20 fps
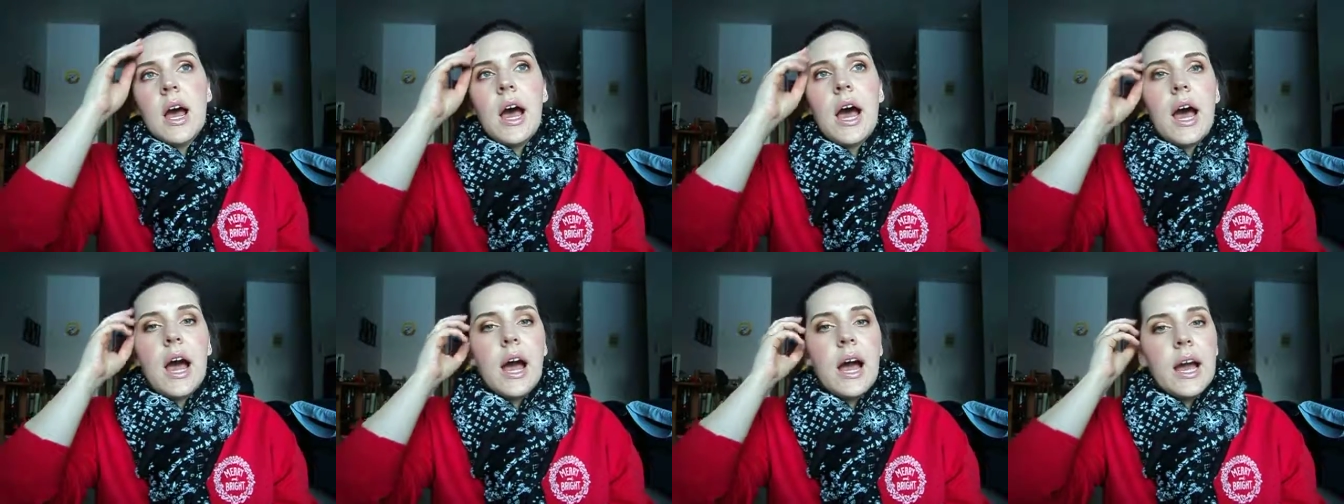
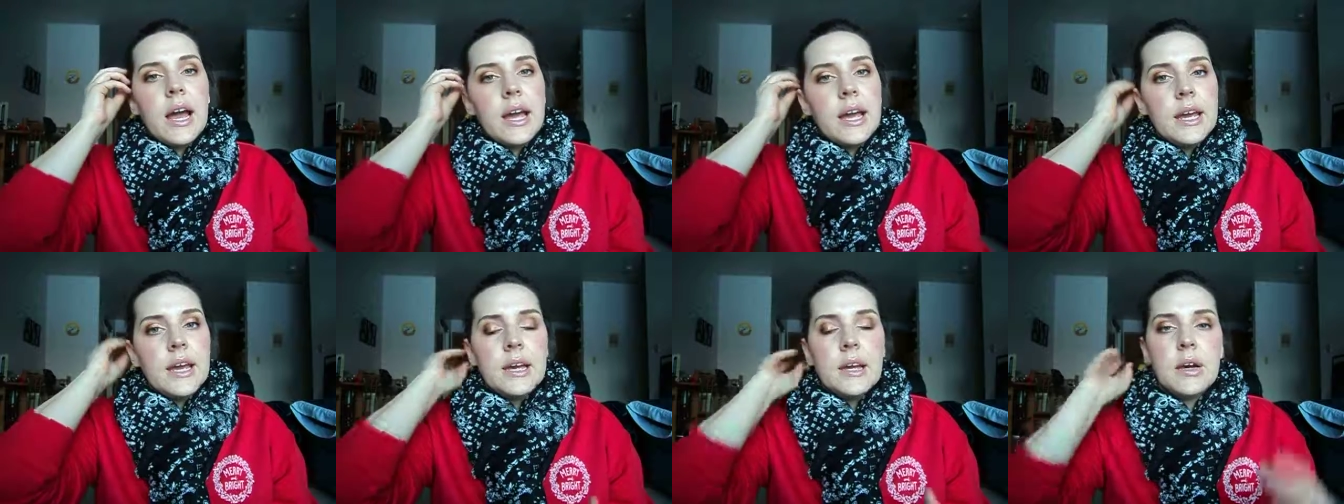
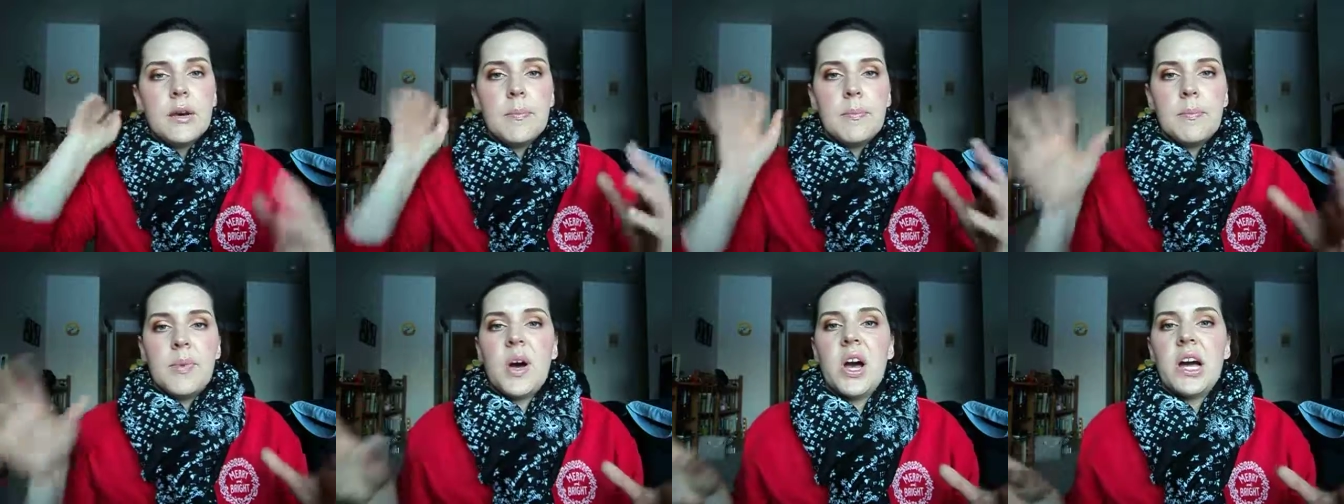I
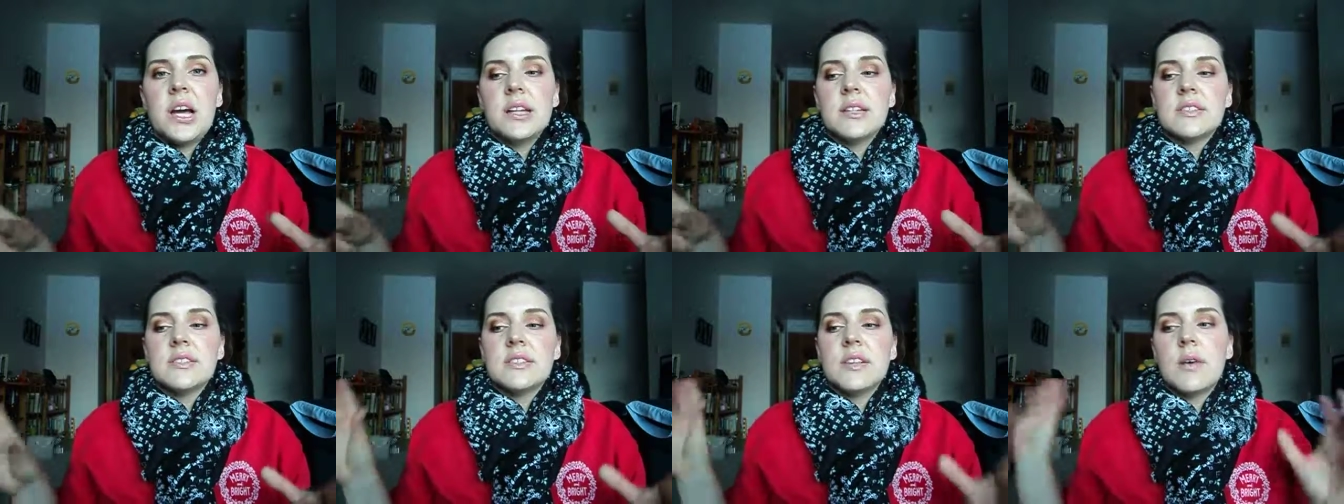
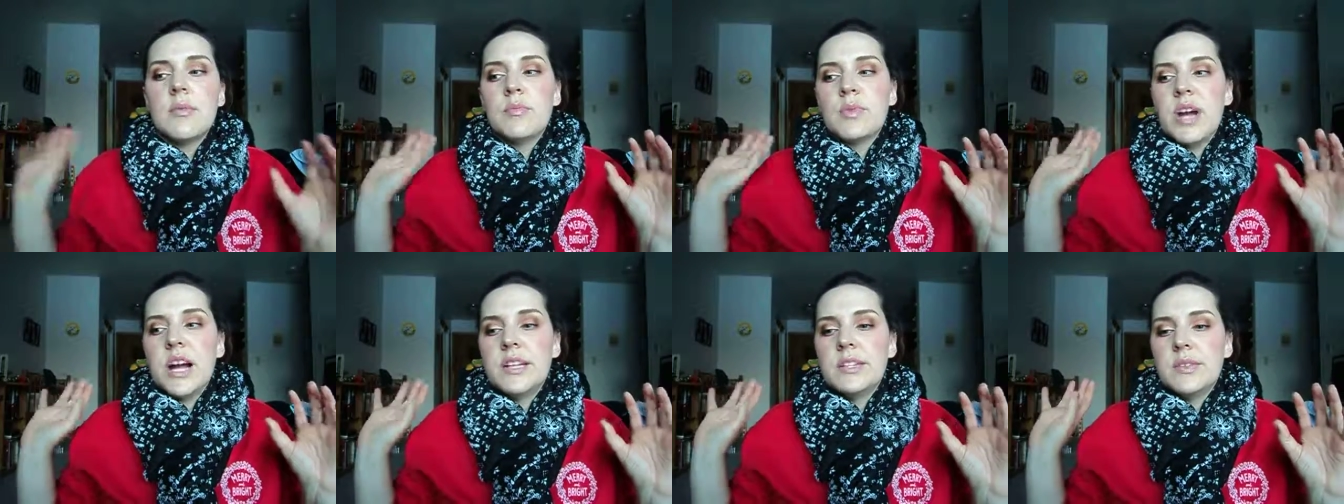bought some
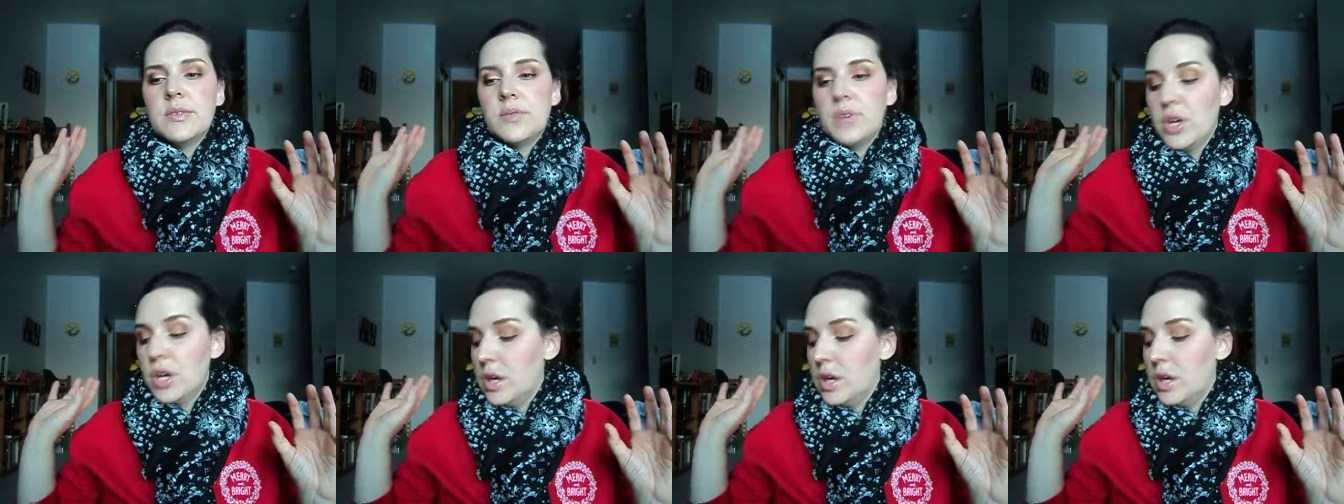kind of